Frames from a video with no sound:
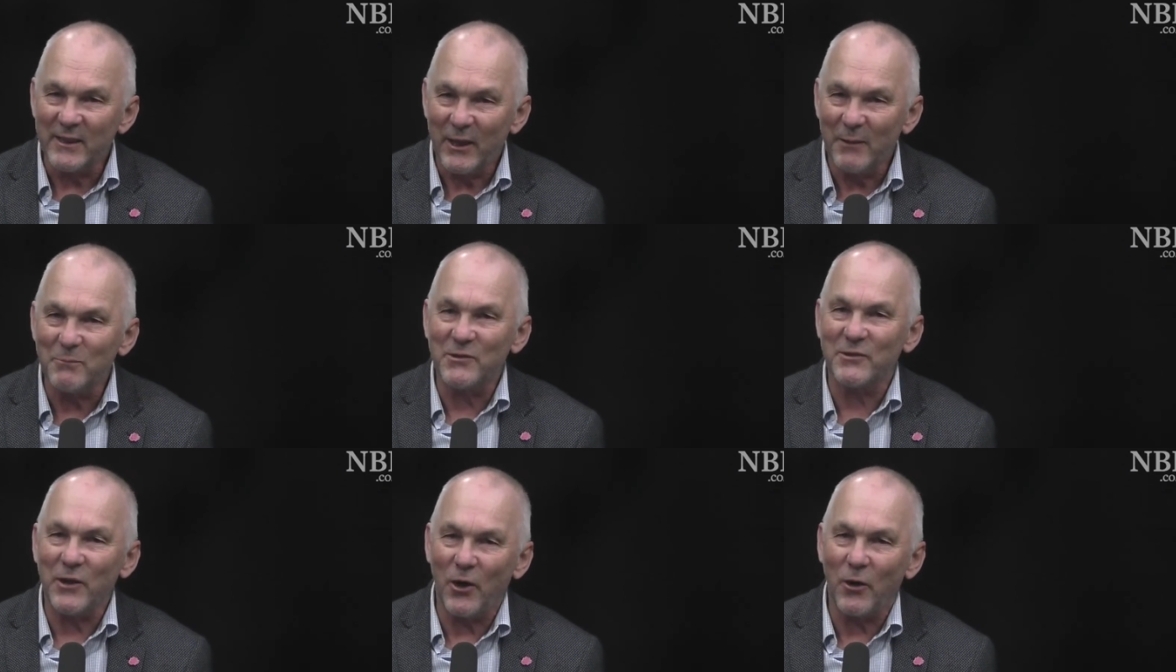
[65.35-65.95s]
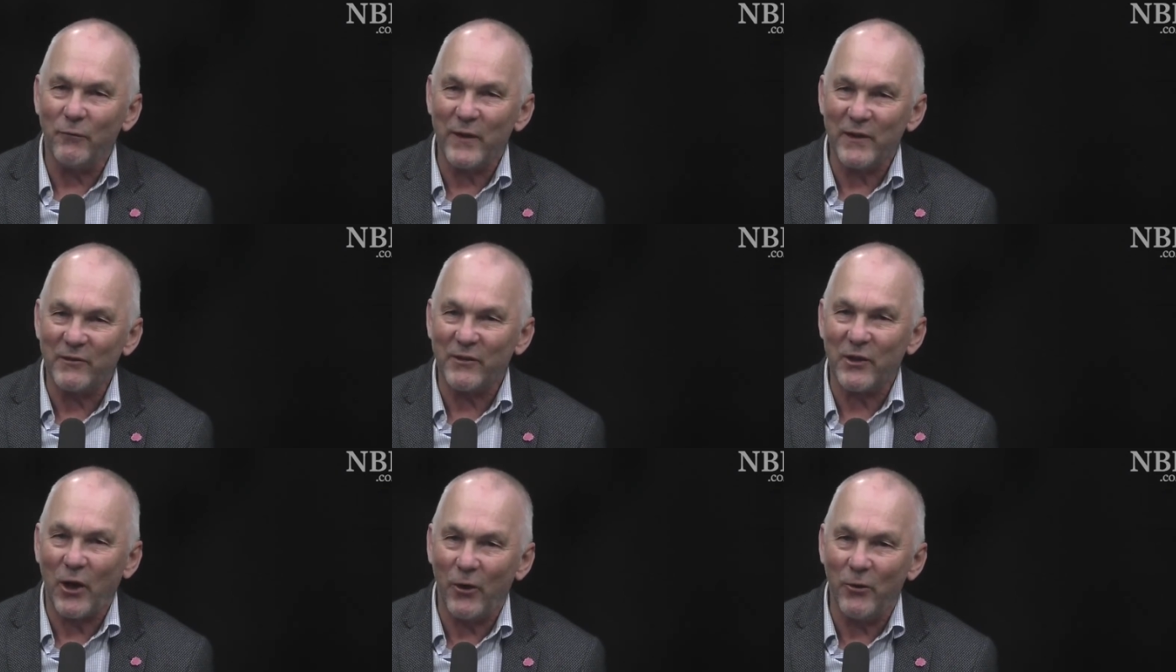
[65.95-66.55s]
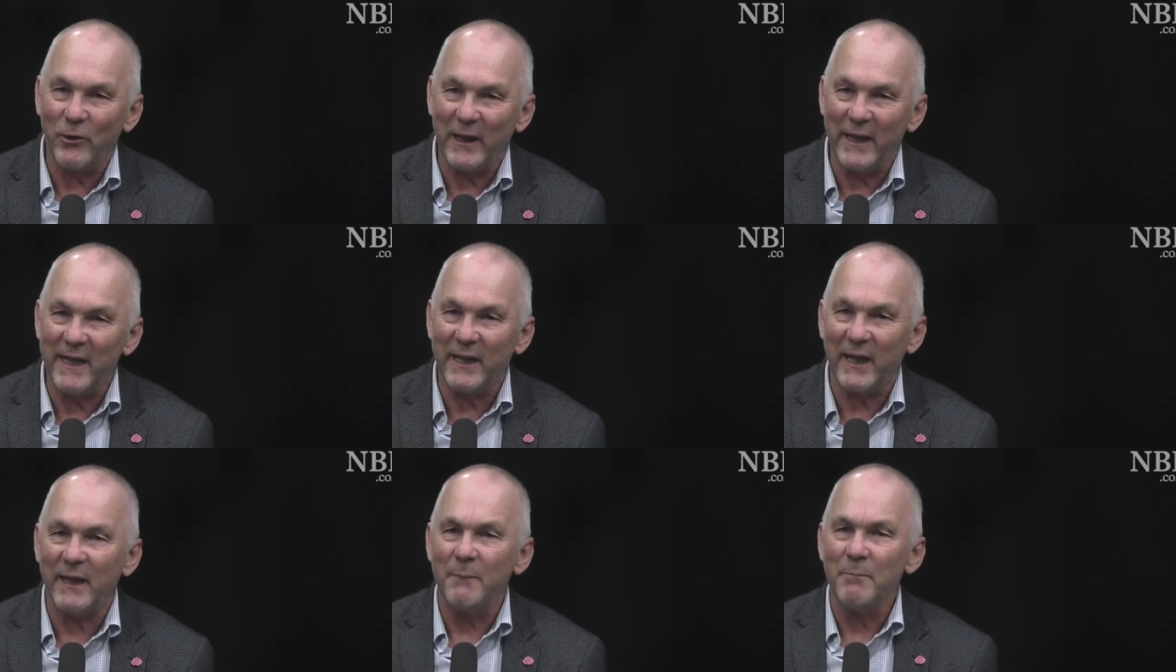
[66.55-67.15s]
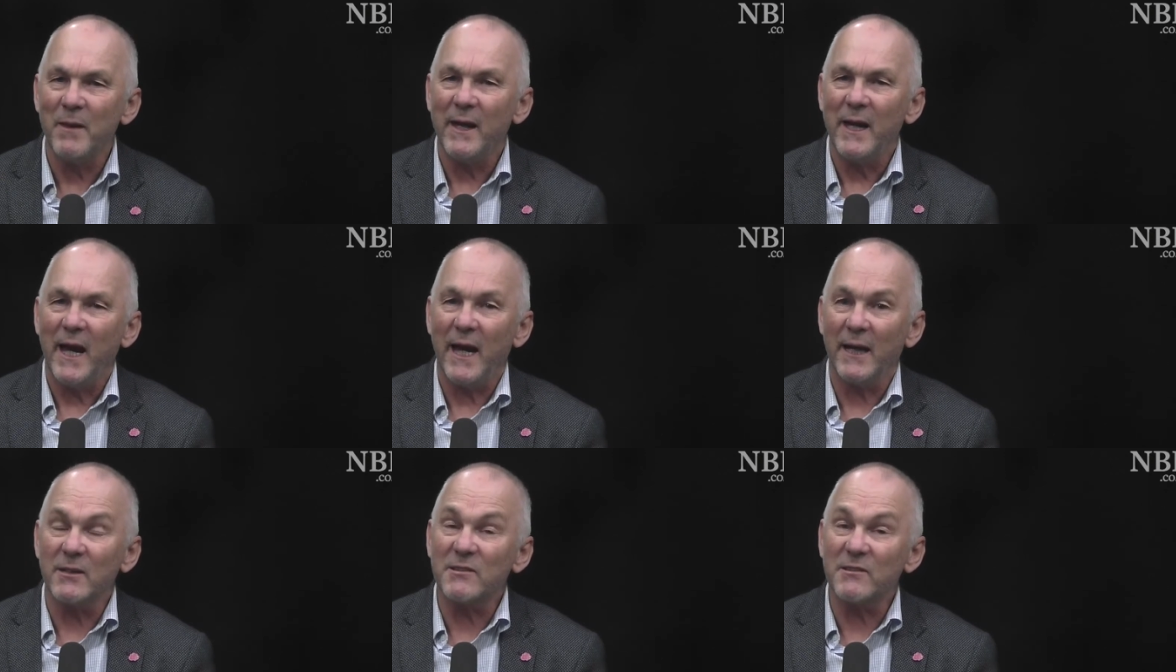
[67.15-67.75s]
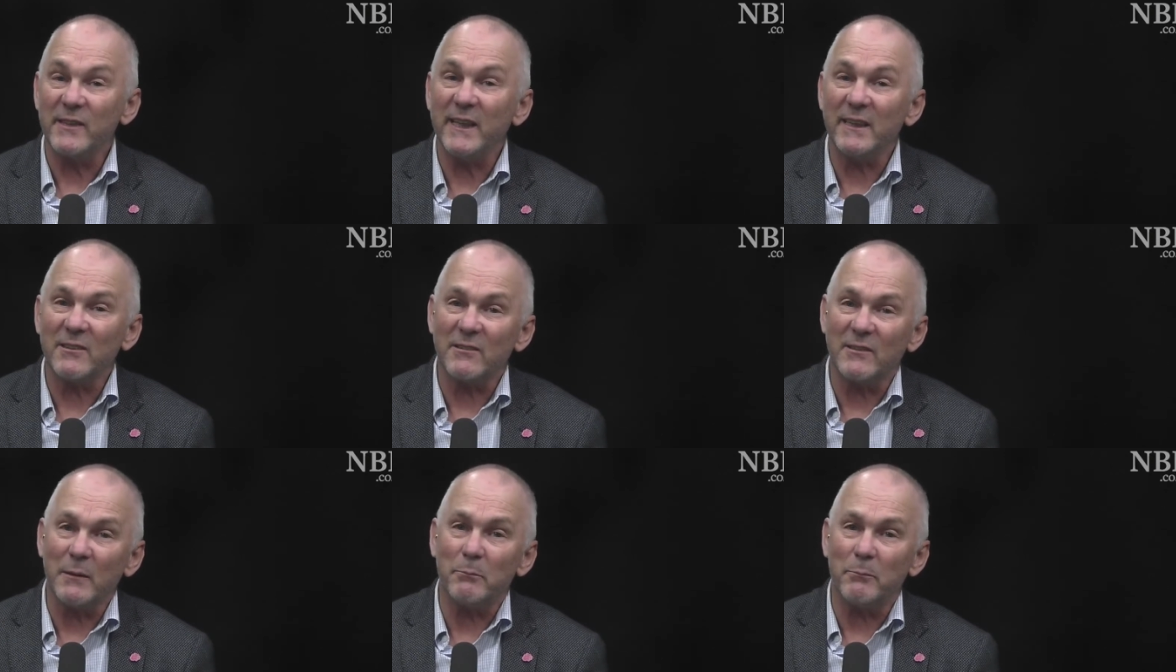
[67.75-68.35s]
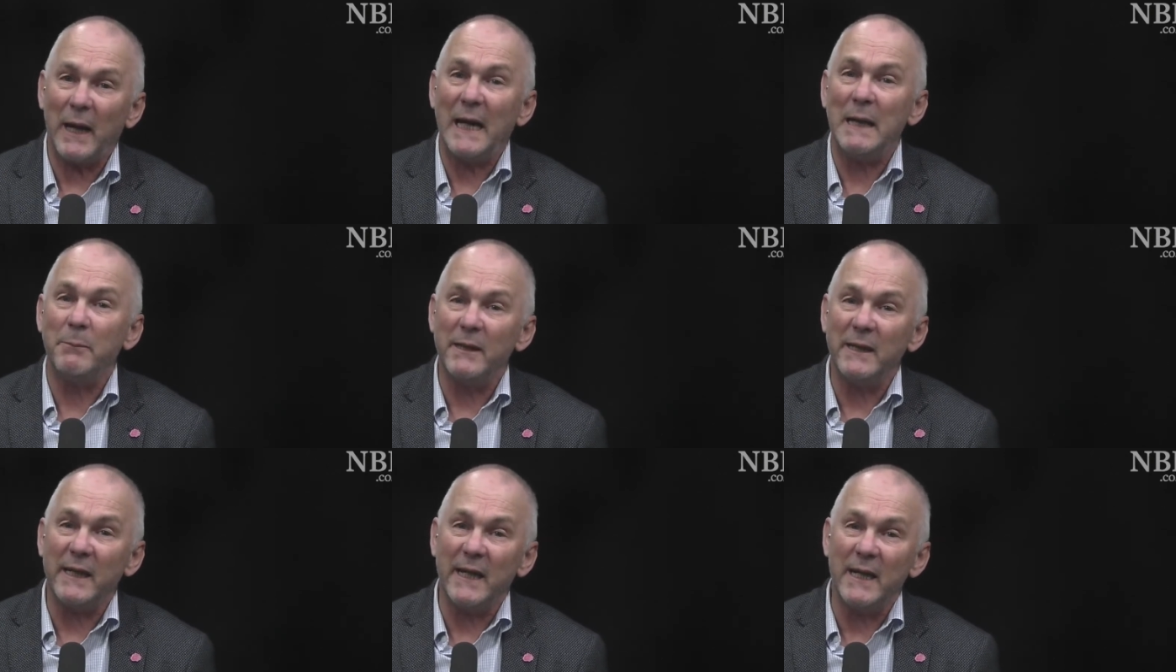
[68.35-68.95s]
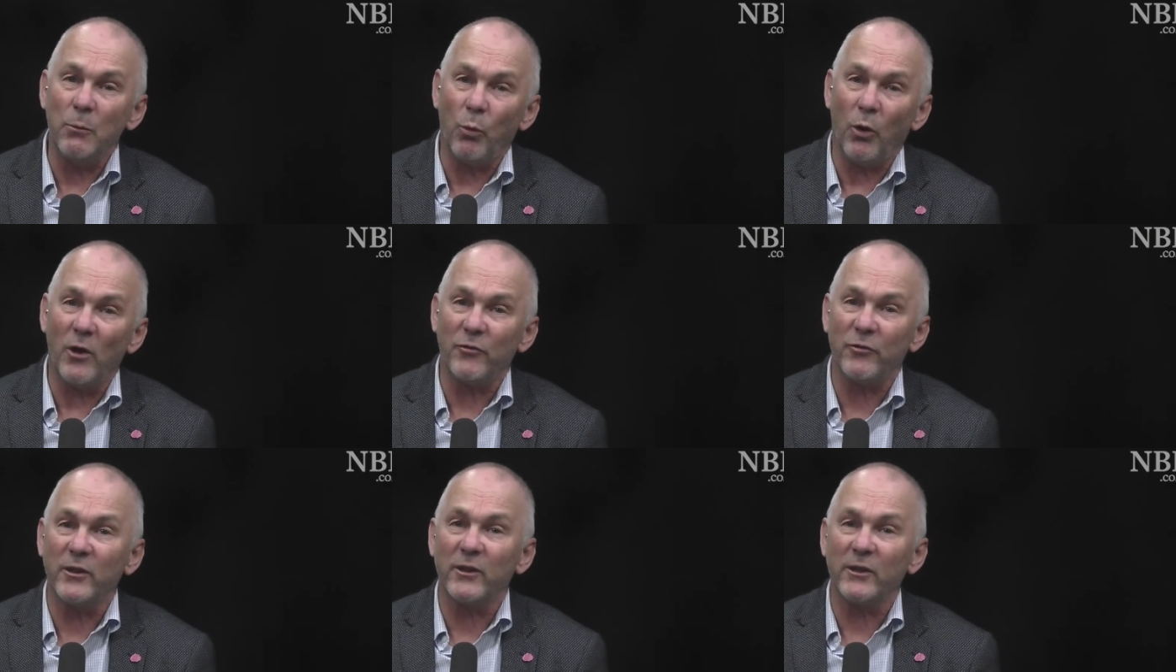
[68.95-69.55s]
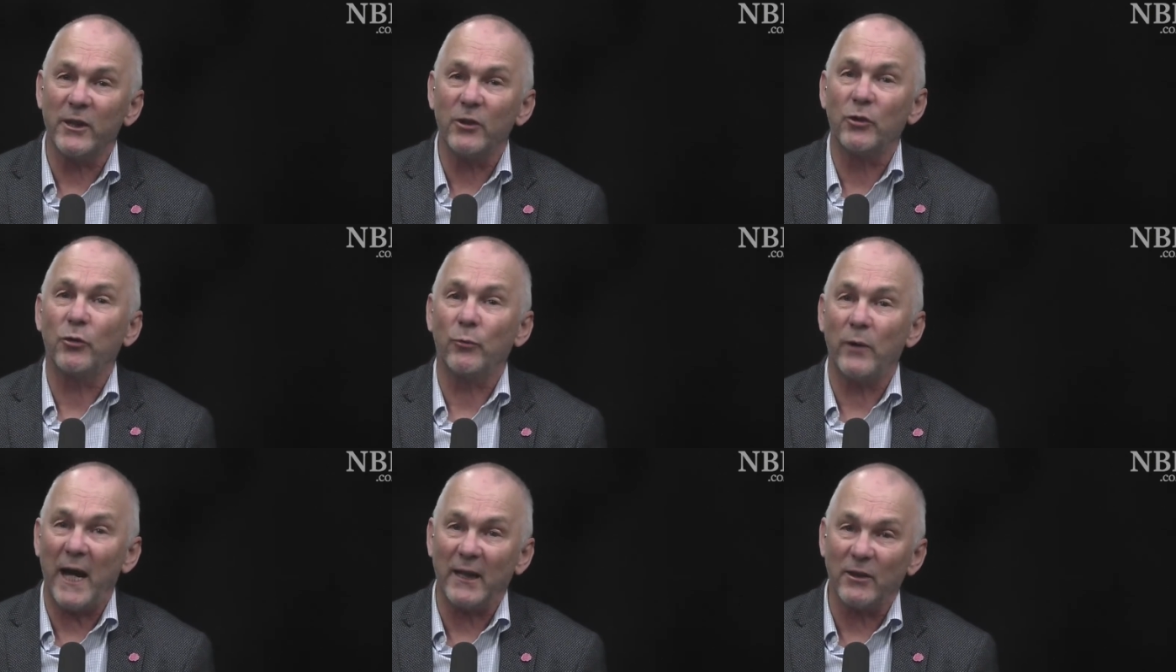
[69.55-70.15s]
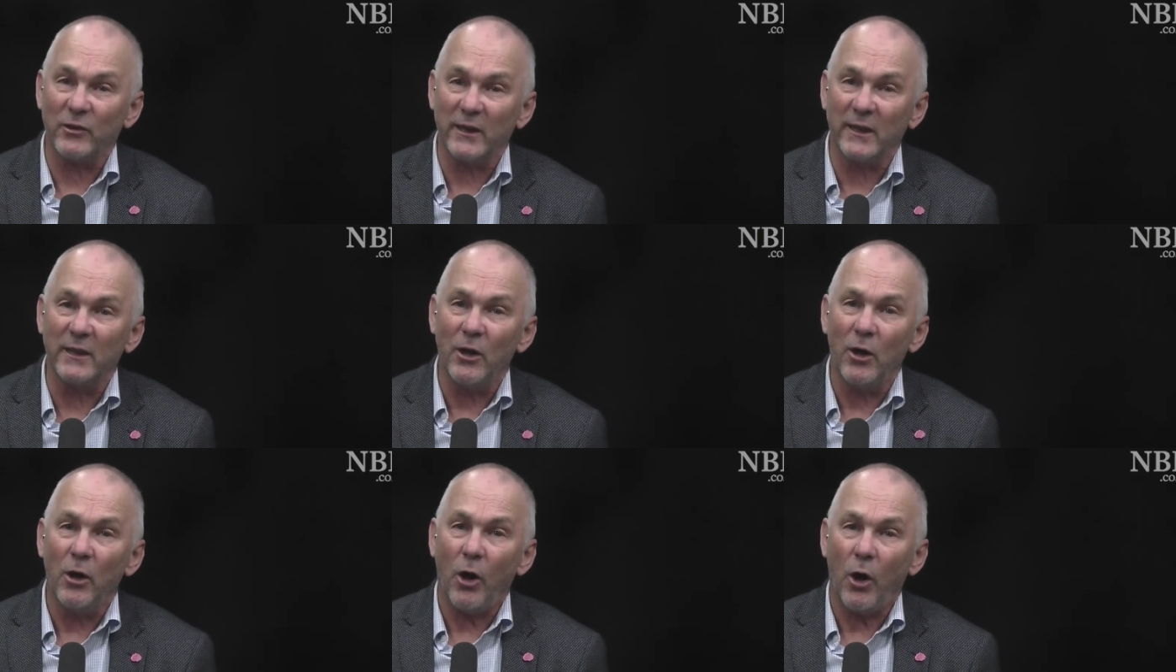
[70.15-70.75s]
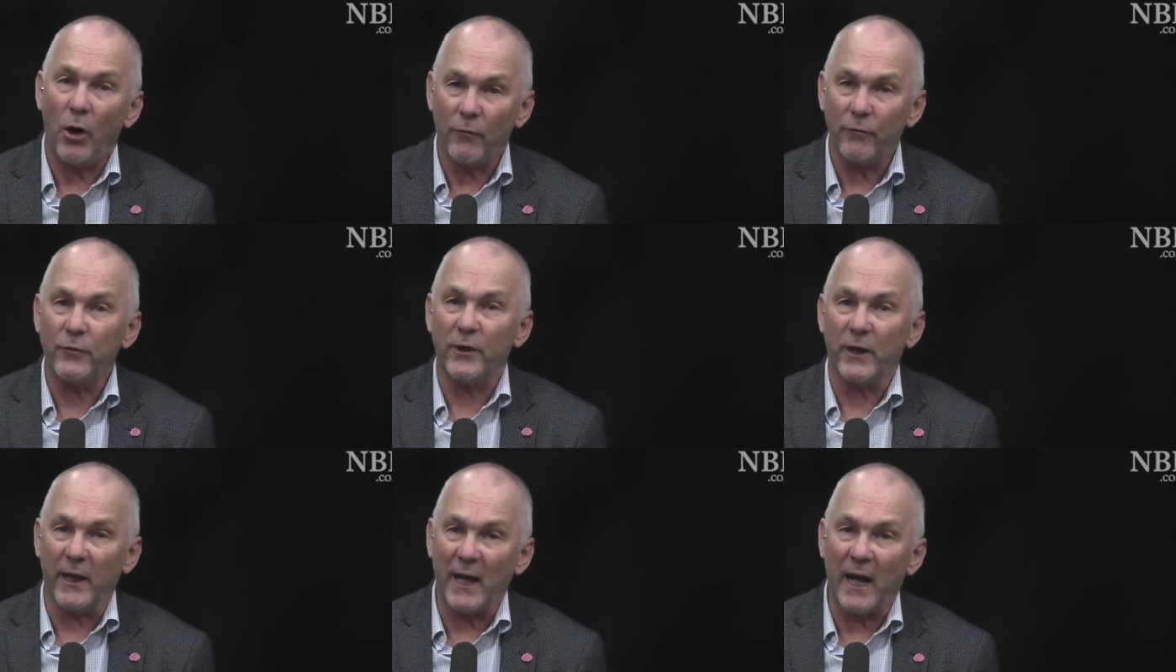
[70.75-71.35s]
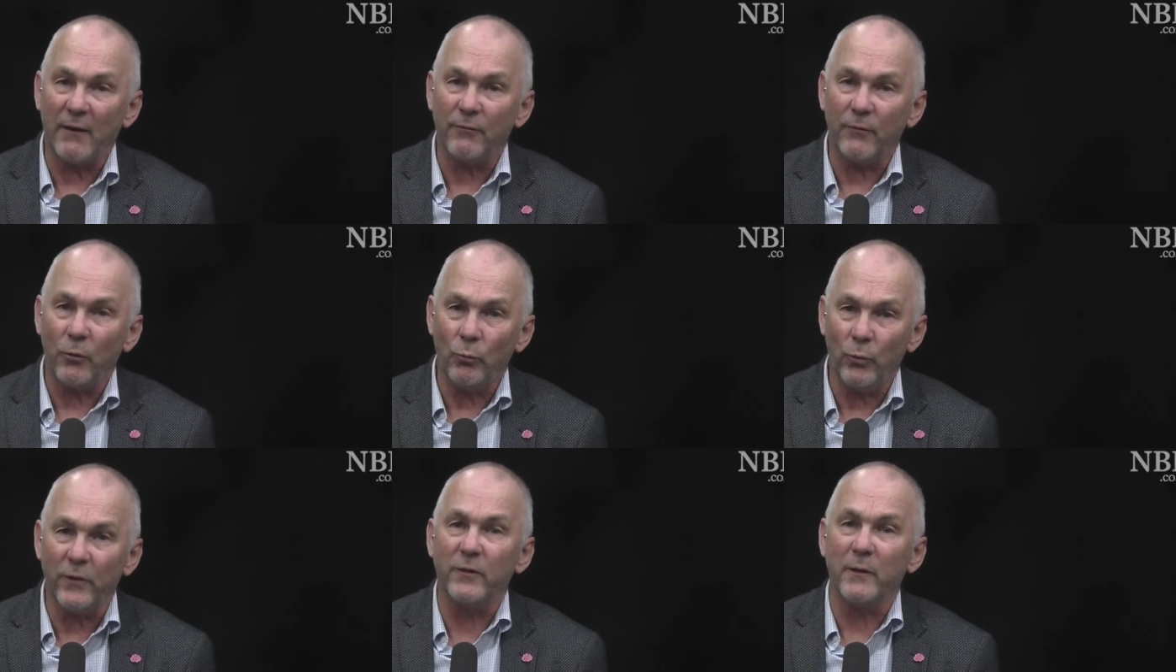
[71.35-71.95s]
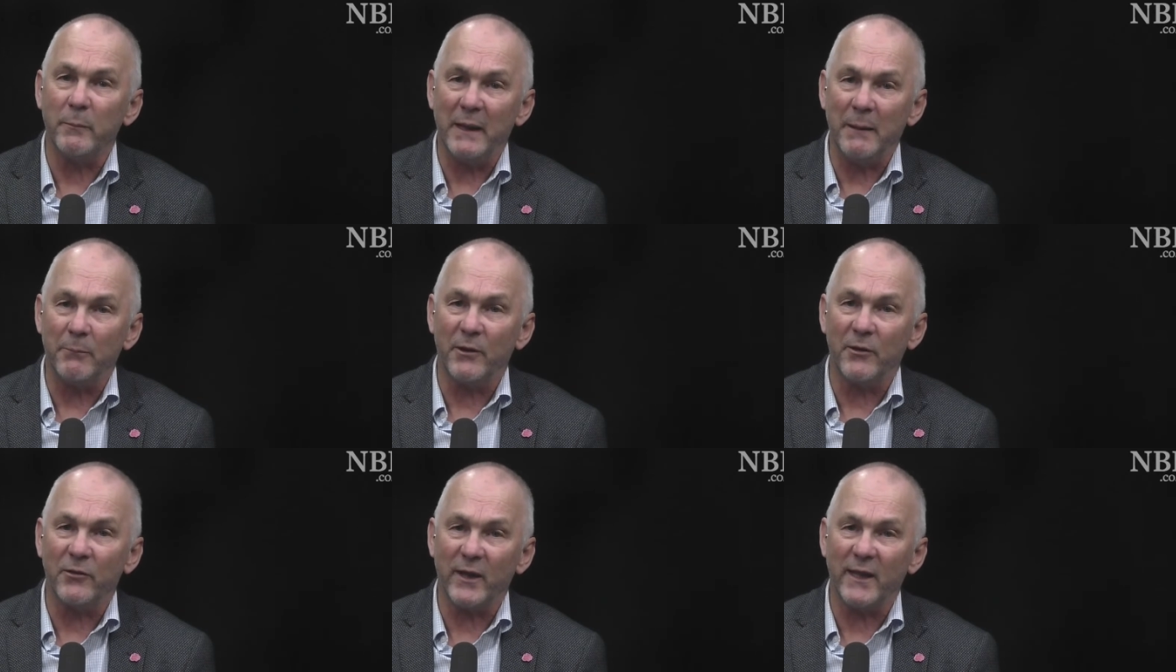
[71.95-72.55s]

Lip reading: himself as co-leader and a sense that maybe he wasn't interacting often enough with the members.